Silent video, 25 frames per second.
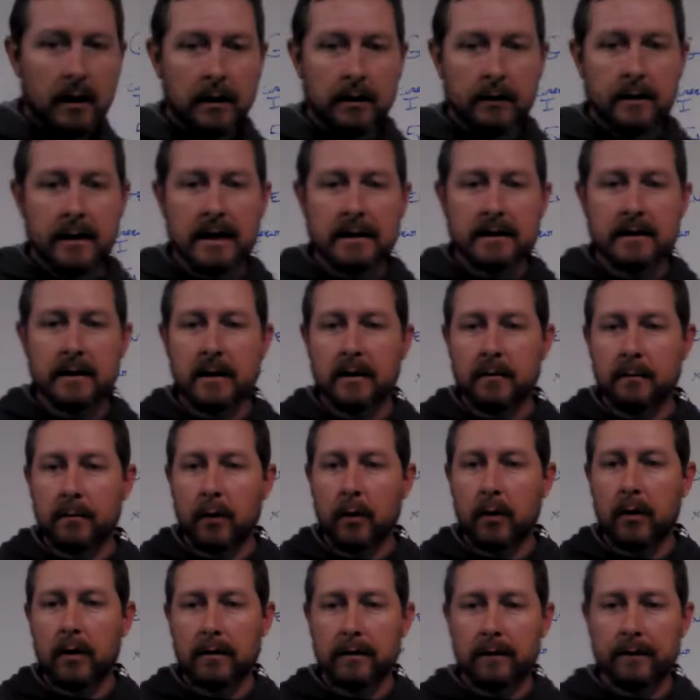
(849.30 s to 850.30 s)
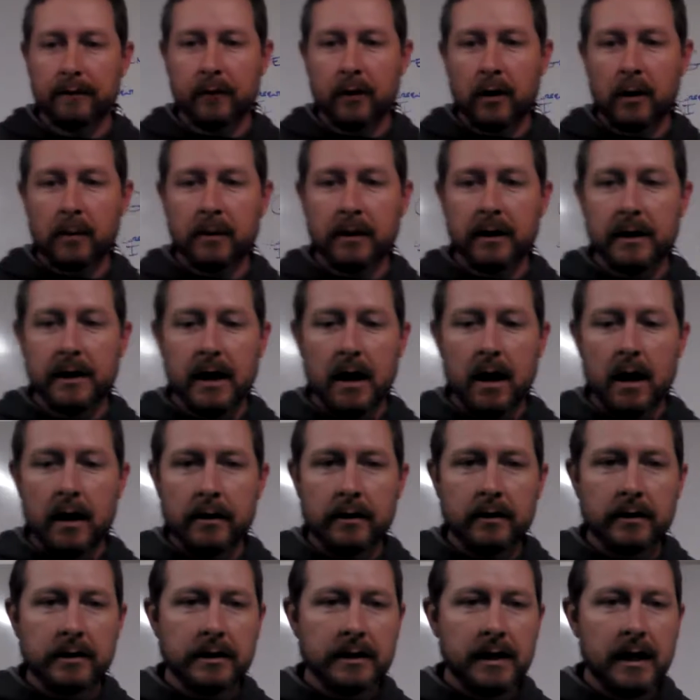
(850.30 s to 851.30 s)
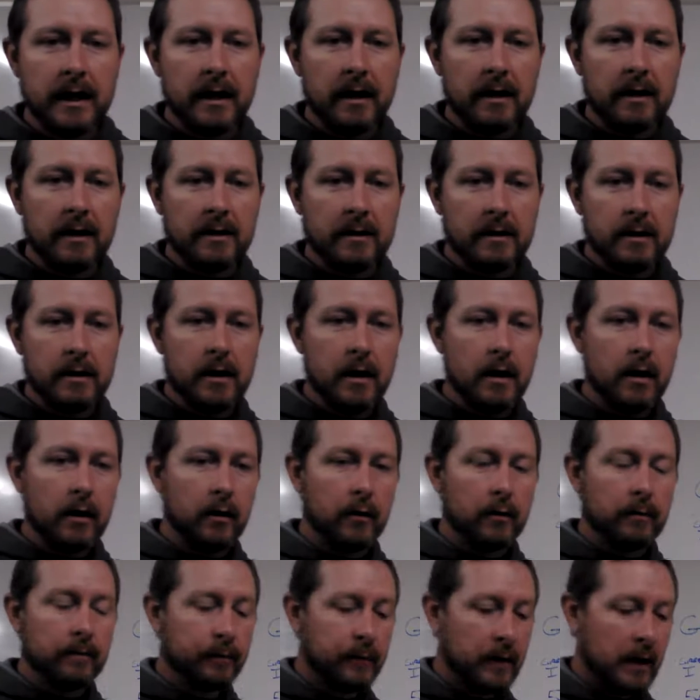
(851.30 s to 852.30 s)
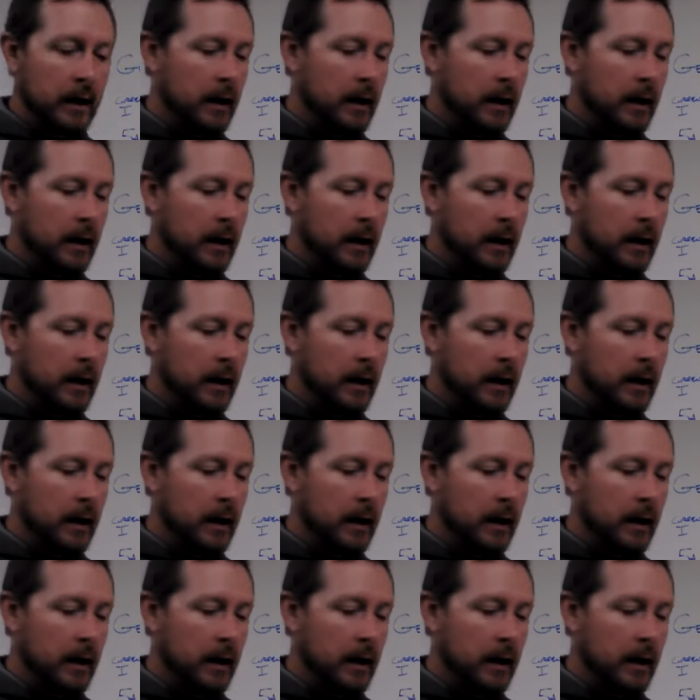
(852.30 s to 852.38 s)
That's an important formula to understand and to know.